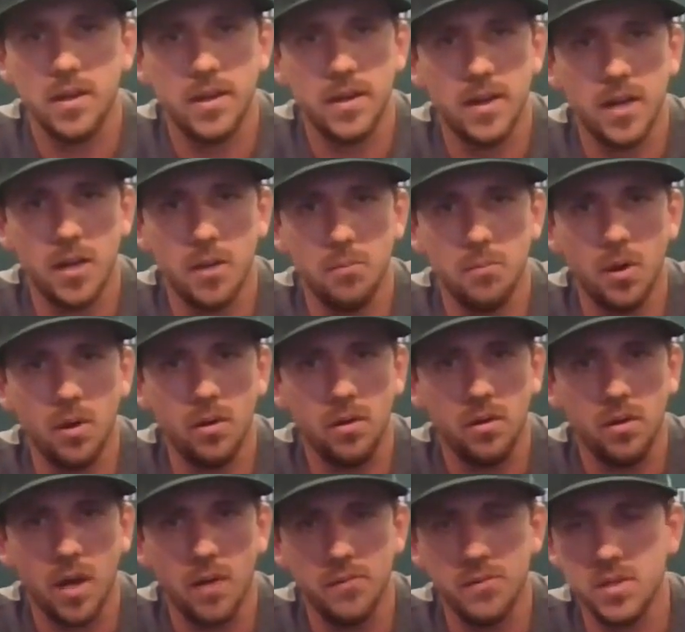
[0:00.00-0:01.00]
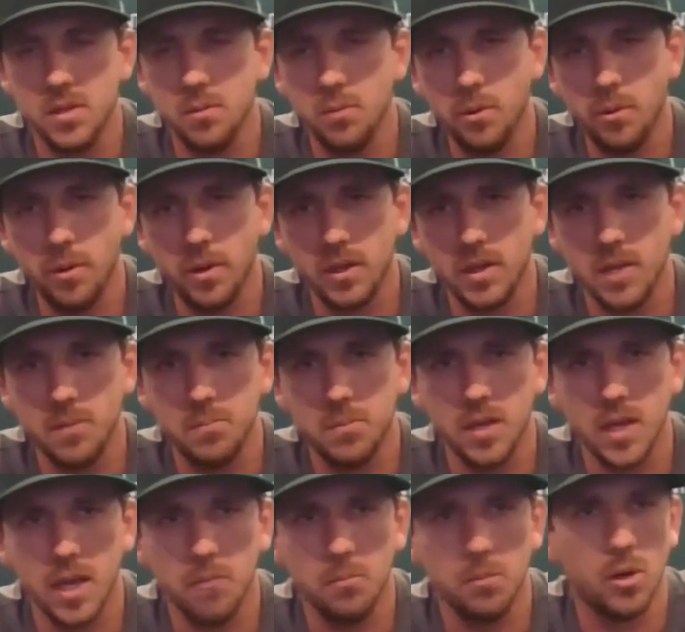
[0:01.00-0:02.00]
Um, but obviously, we want to keep
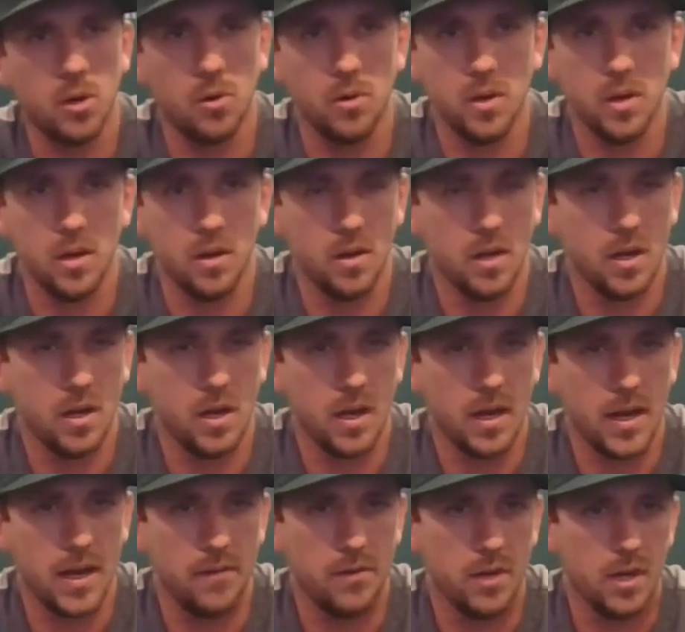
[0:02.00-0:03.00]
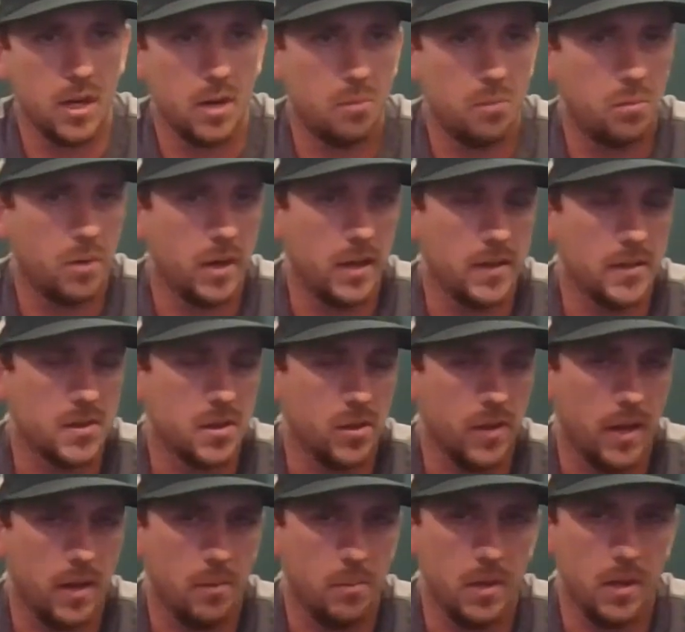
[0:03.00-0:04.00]
the game going and, and not have any outbreaks. So
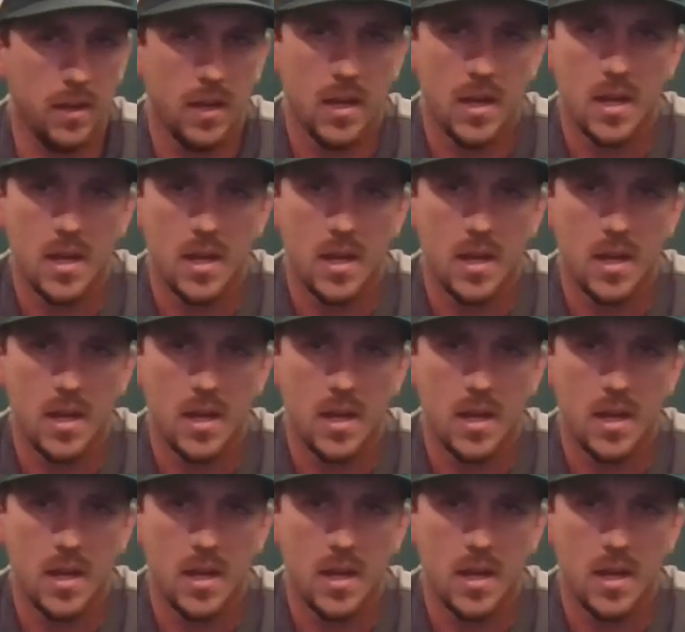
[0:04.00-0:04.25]
that'll be yeah.